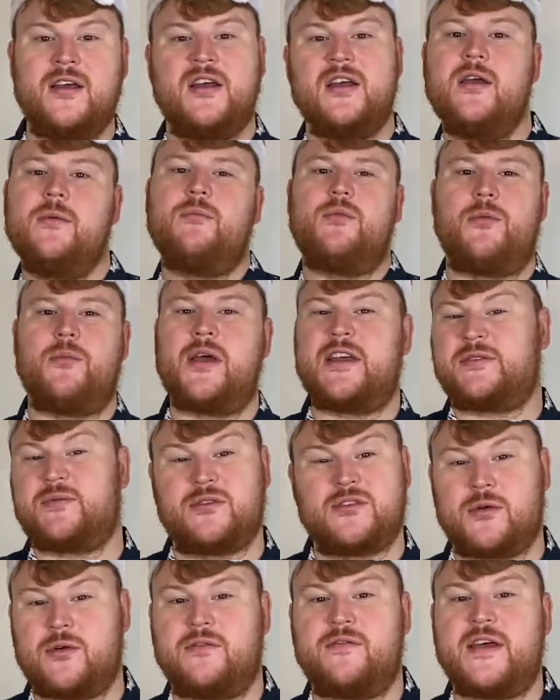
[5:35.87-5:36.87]
but may as well do
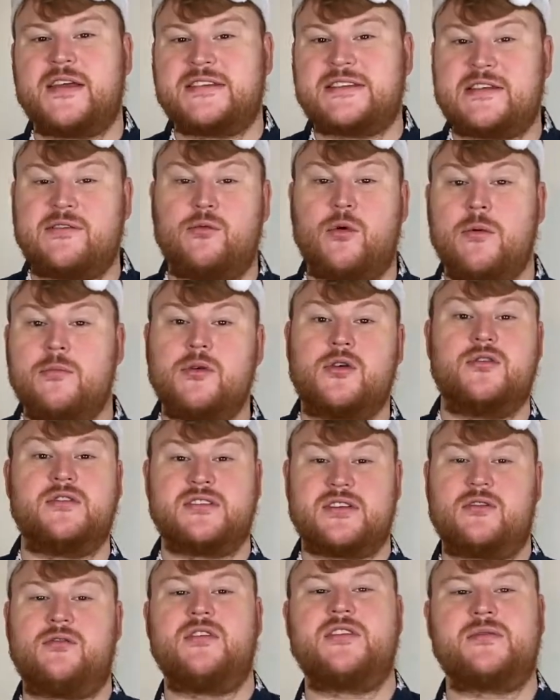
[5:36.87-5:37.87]
a festive one because it's a
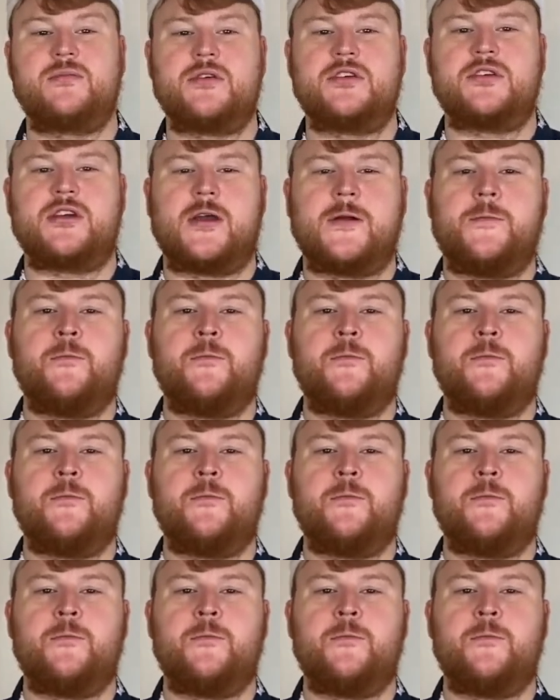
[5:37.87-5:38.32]
Christmas show.